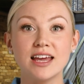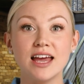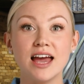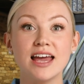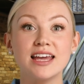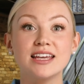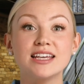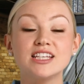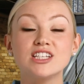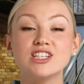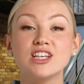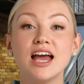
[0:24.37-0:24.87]

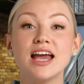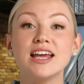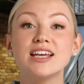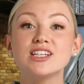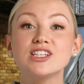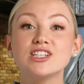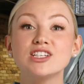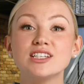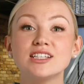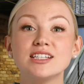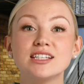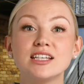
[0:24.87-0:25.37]
and the
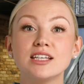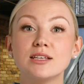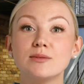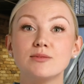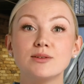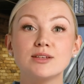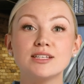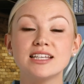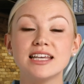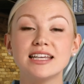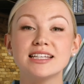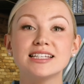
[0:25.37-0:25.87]
challenges it
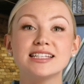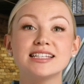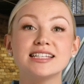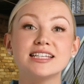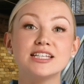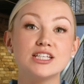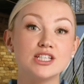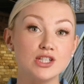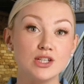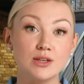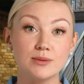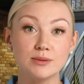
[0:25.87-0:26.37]
presents
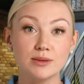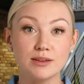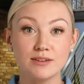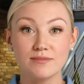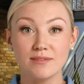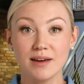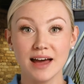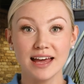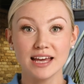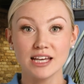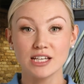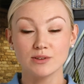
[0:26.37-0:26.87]
in terms of
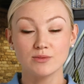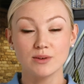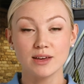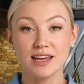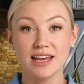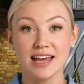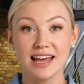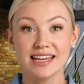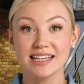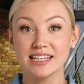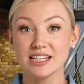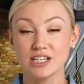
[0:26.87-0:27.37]
management
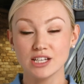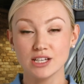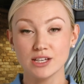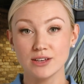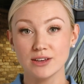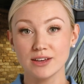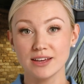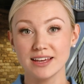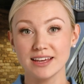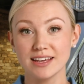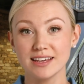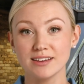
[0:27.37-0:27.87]
and
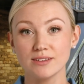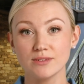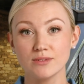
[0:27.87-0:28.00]
security.